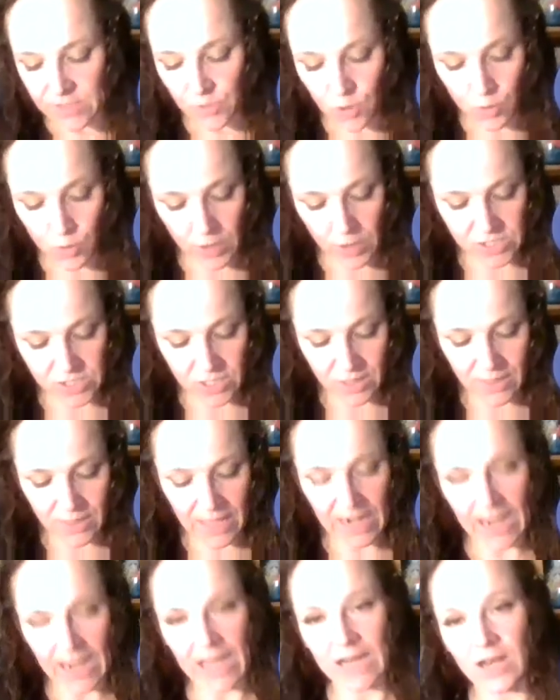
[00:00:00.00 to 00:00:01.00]
through question
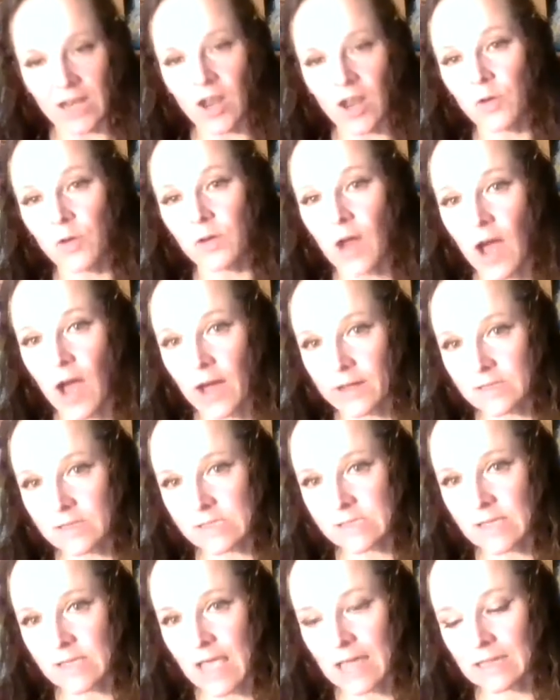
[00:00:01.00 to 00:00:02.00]
that I know not.
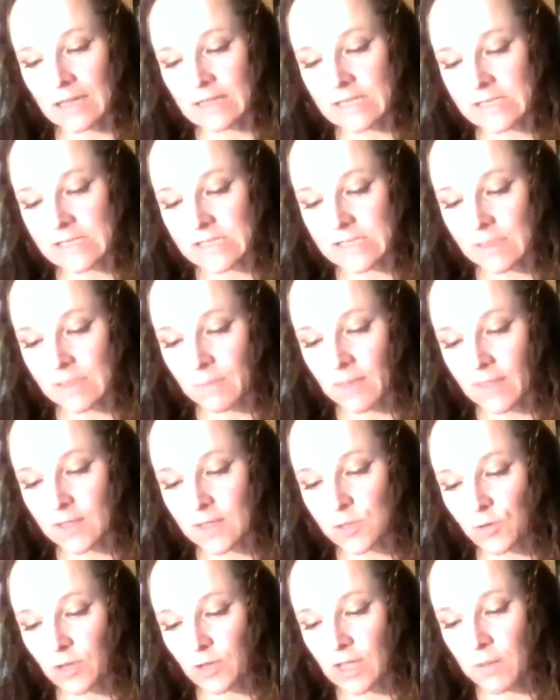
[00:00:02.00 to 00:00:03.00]
And this is something
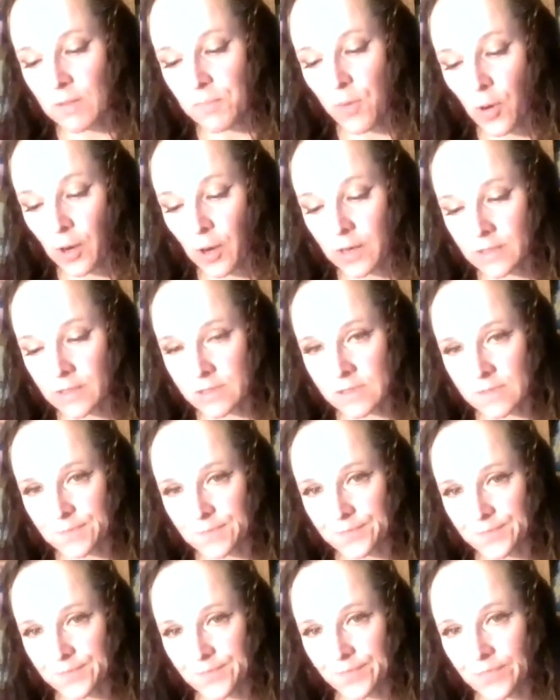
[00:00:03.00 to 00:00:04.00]
that's really important.
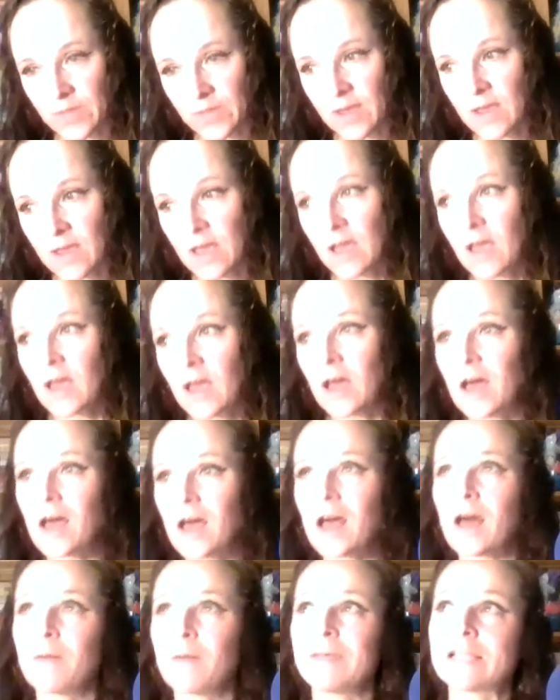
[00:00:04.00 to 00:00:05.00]

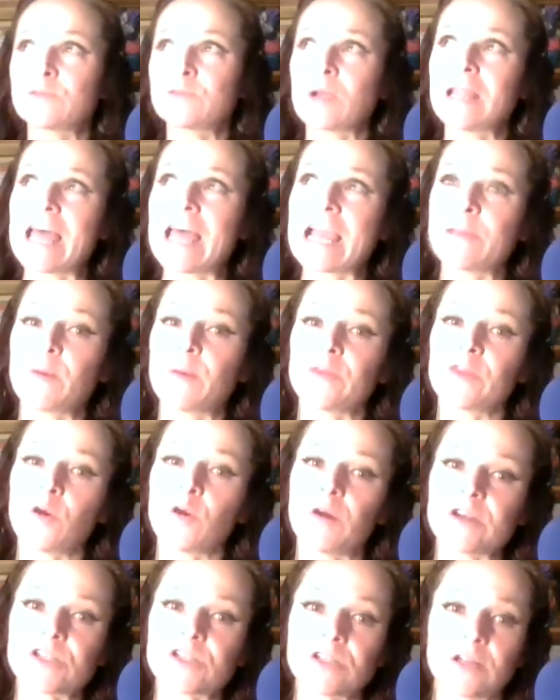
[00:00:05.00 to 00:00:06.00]
That's what I like about the
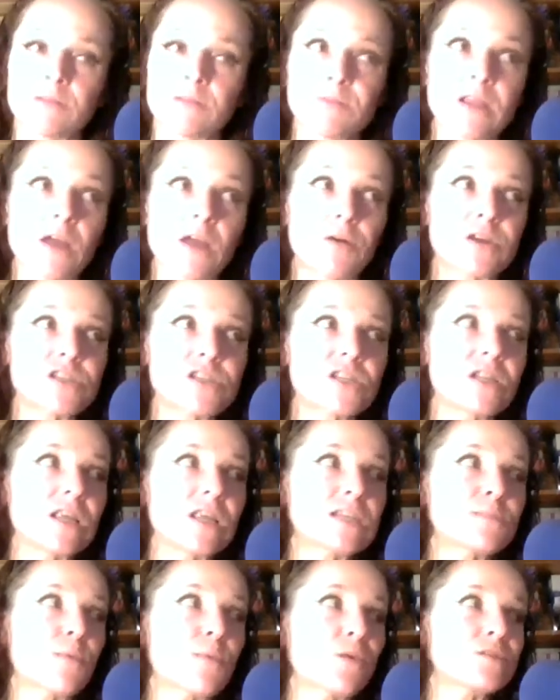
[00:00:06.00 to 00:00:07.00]
question. The question
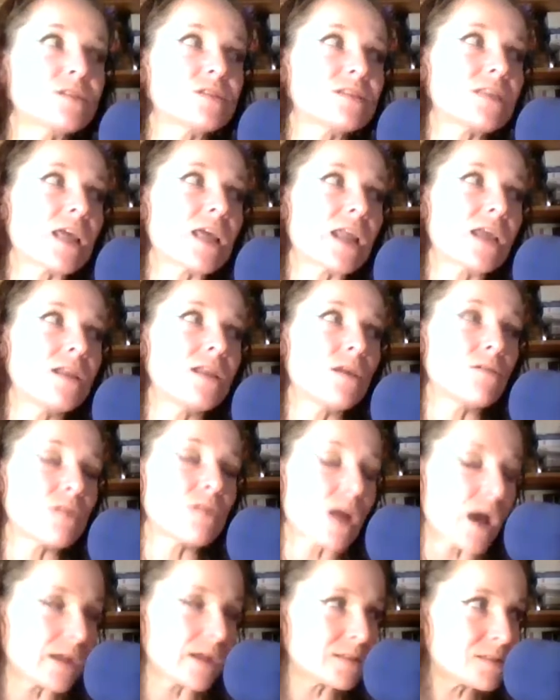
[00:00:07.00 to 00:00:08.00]
exposes that I know
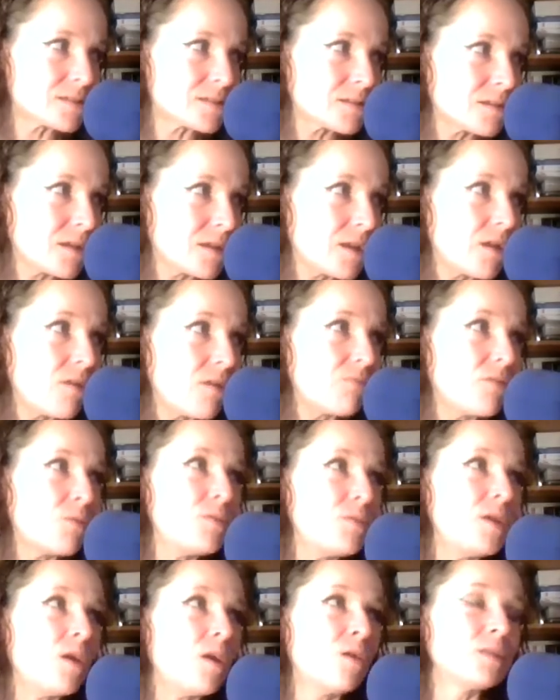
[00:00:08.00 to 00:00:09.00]
not. When
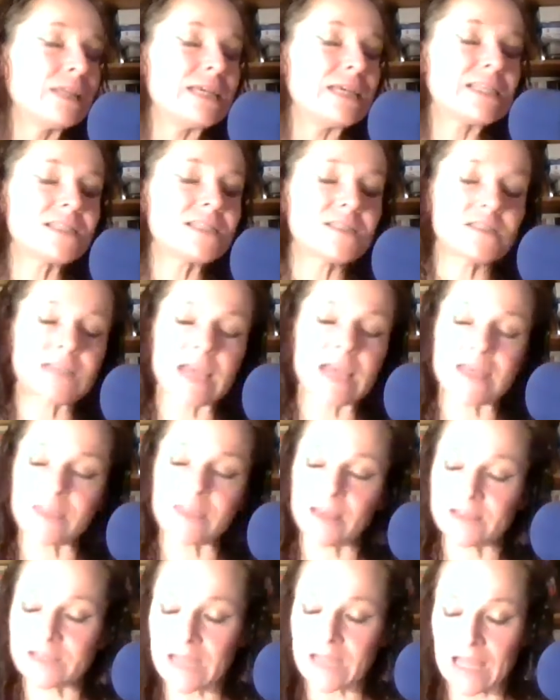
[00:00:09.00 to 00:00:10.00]
we only say
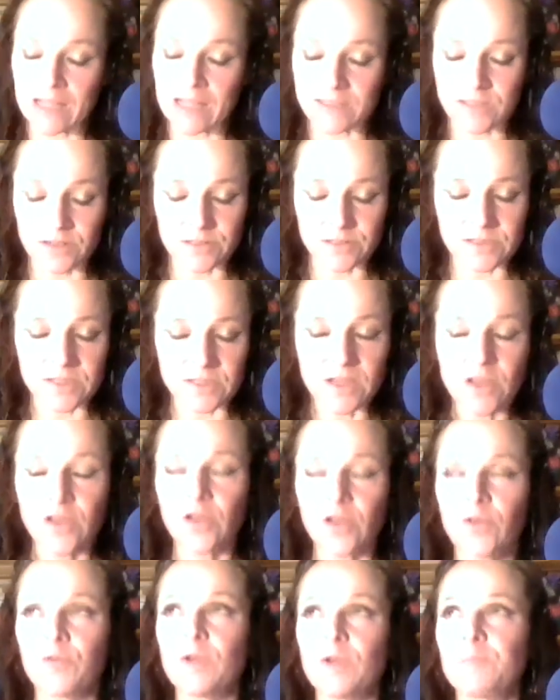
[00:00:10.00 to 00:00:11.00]
things and answers,
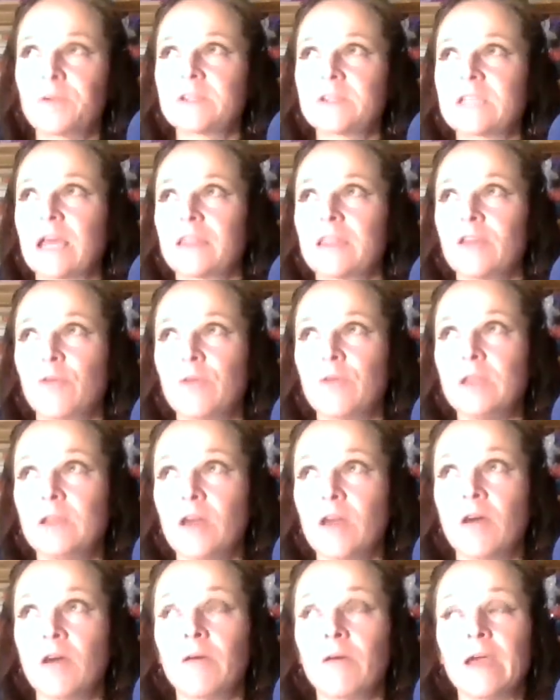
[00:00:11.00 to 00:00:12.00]
we pretend that we
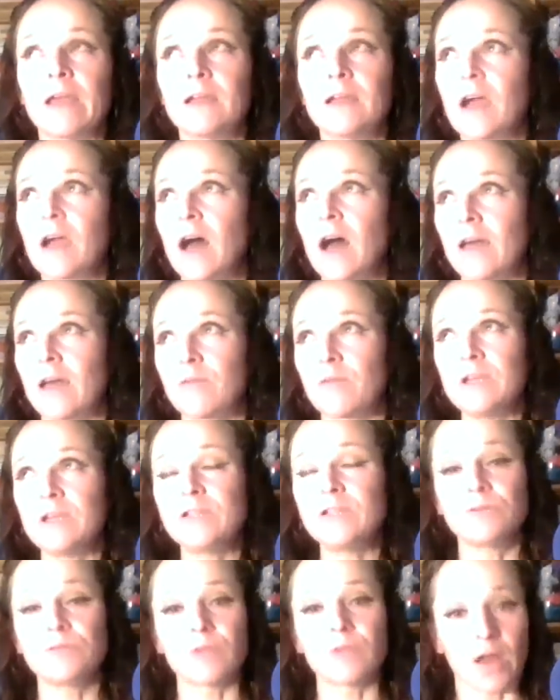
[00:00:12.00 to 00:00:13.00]
know. And God, we
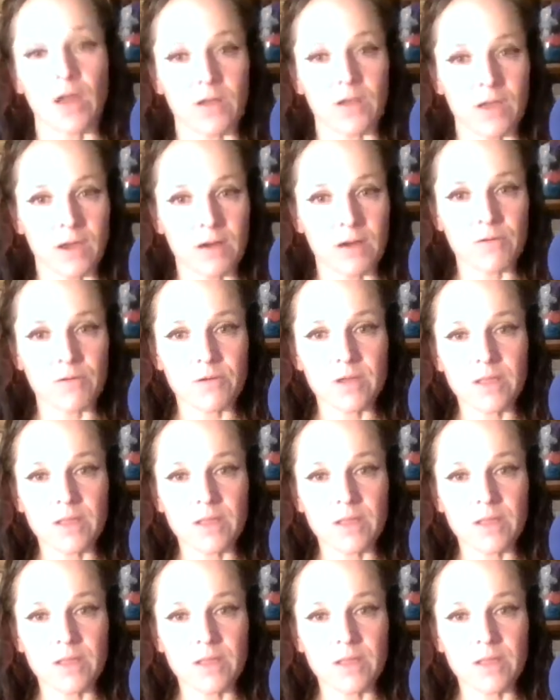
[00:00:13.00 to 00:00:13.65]
do not know.